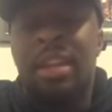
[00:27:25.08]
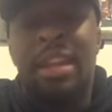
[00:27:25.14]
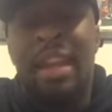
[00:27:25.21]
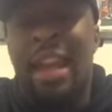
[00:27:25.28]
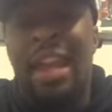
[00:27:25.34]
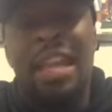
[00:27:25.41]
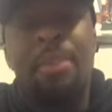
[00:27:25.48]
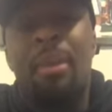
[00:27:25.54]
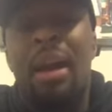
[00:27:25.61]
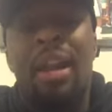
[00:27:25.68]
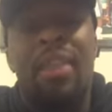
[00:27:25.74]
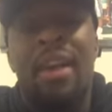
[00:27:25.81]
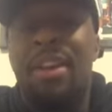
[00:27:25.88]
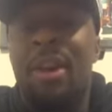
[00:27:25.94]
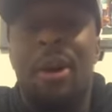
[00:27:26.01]
Anybody that
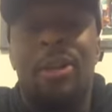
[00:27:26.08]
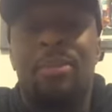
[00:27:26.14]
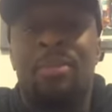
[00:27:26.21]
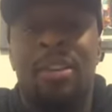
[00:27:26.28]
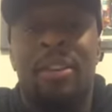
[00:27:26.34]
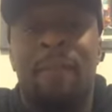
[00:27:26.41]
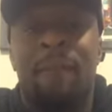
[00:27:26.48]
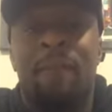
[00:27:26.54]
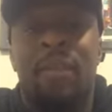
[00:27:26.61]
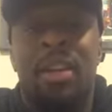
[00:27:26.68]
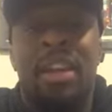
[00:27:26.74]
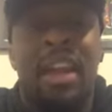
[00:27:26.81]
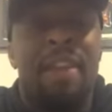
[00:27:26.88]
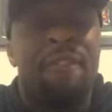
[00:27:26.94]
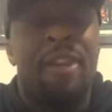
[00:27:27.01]
knows me,
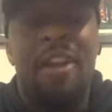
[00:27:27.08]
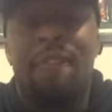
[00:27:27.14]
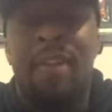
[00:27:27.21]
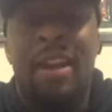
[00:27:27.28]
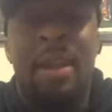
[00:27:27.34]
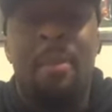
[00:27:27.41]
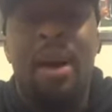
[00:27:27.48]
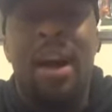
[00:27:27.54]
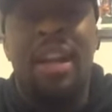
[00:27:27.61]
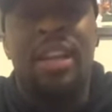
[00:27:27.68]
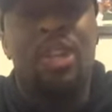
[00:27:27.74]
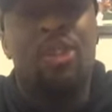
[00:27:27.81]
if you're a friend of mine and you